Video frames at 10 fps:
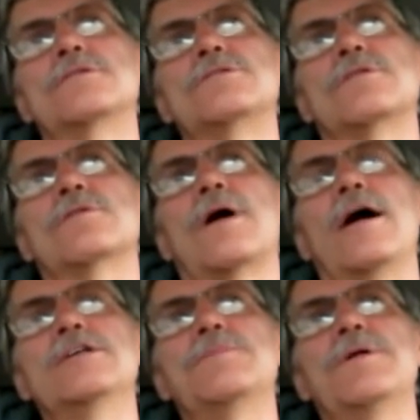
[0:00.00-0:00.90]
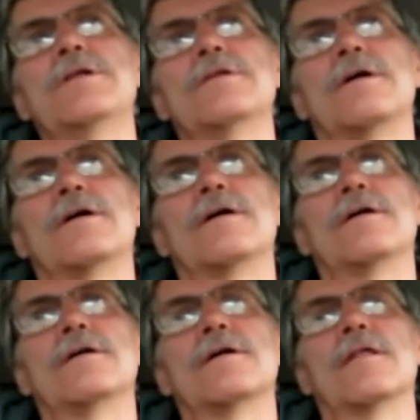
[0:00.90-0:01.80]
So I spend
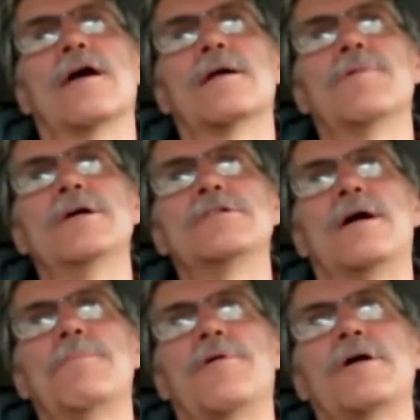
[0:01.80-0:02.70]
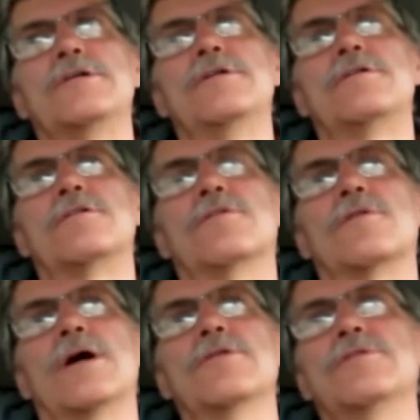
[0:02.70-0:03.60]
uh, a lot of my time parked here
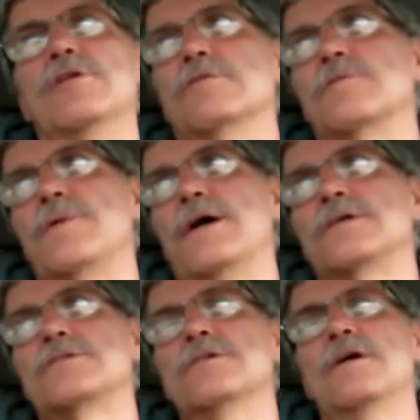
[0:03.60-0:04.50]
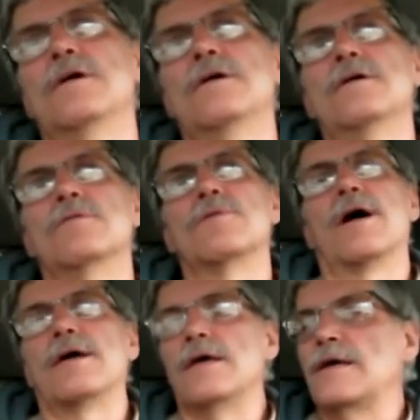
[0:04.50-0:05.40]
or under the overpass where
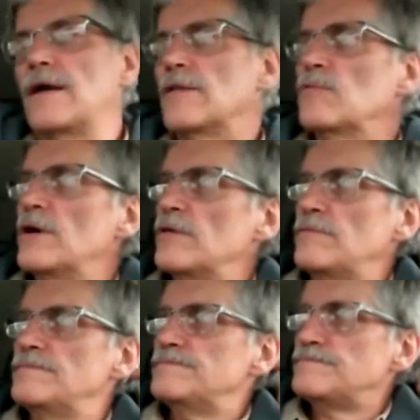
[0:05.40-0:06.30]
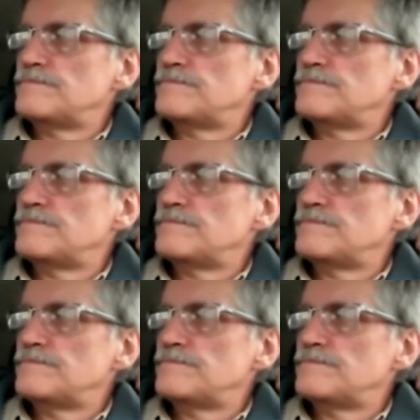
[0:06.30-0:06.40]
I can get out of the weather.